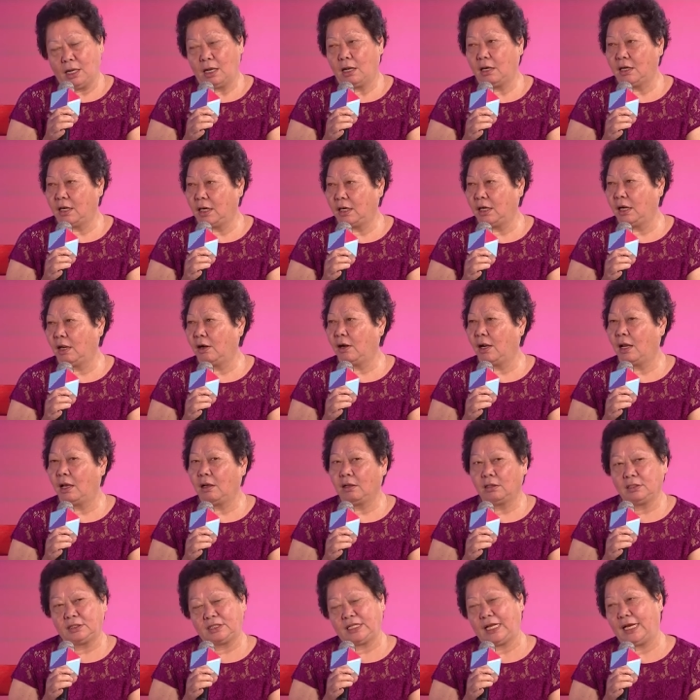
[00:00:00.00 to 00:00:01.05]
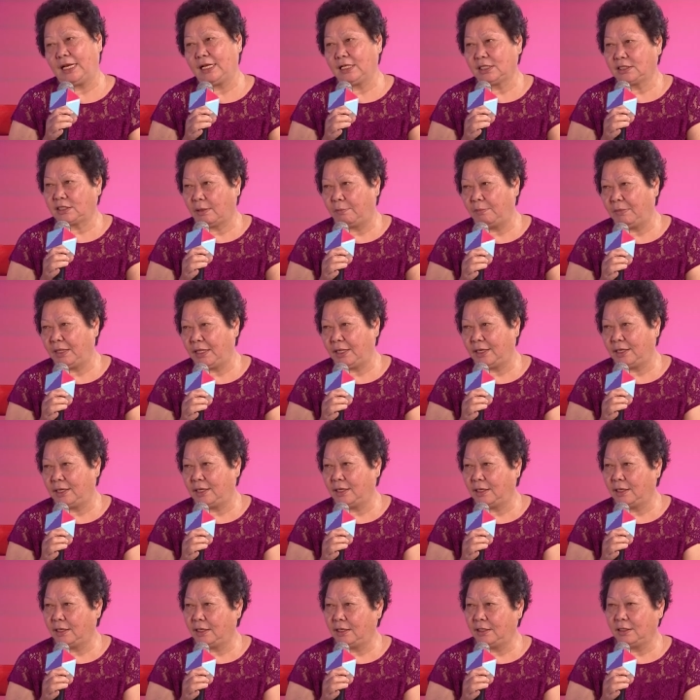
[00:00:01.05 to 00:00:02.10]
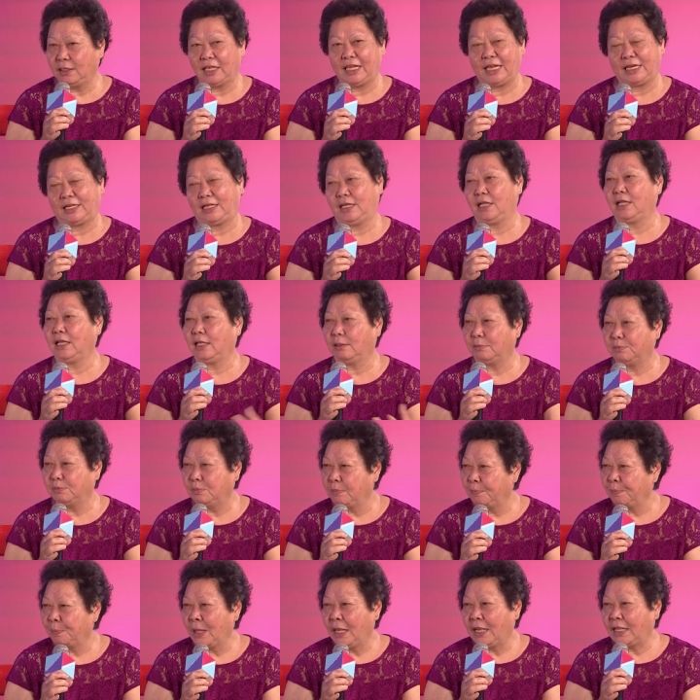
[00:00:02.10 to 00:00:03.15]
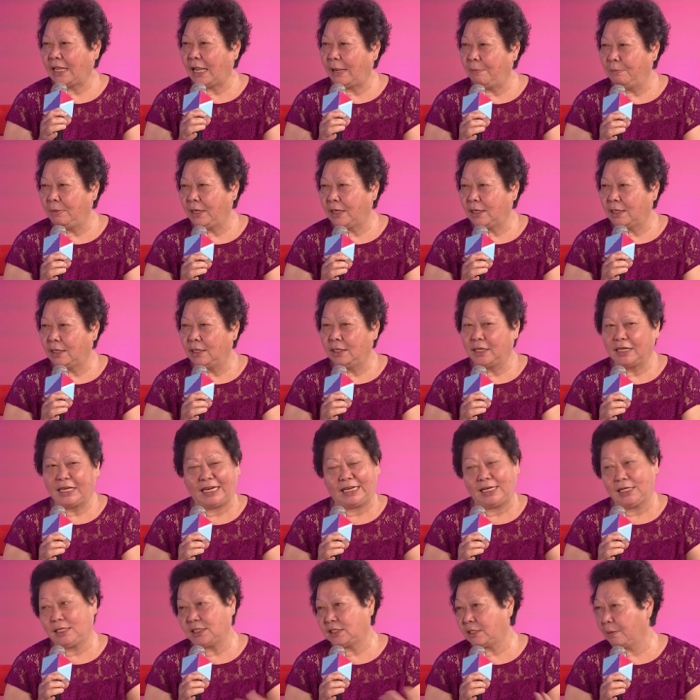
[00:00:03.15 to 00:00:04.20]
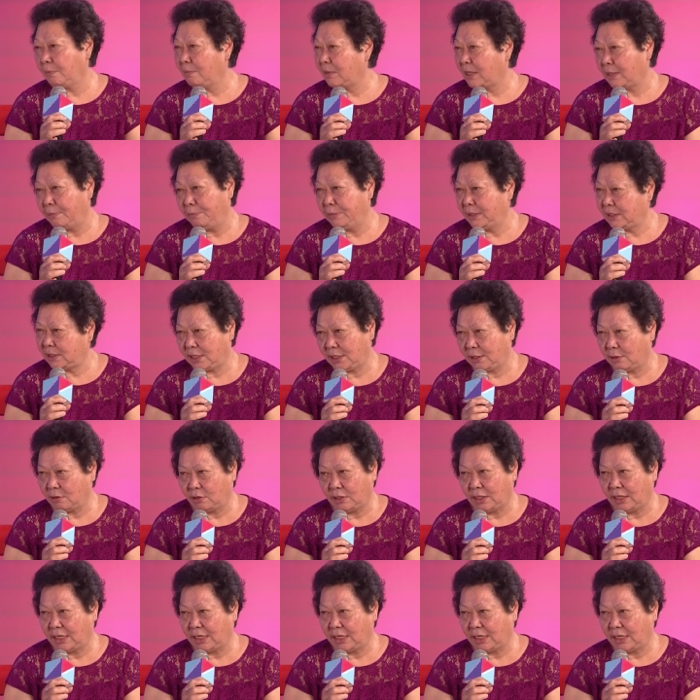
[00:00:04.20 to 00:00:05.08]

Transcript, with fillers: run around selling some leather, getting some chemical, getting some commission on